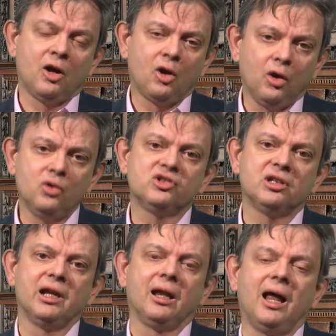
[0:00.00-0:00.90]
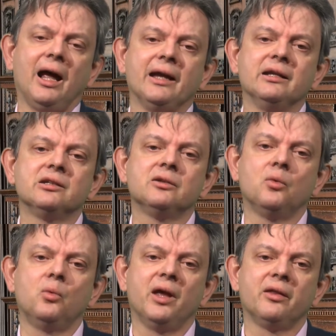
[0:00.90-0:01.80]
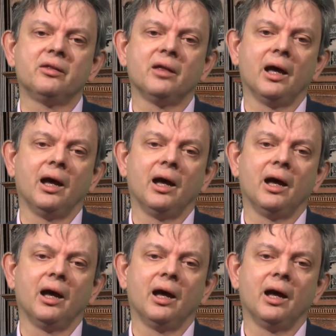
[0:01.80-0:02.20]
closely aligned with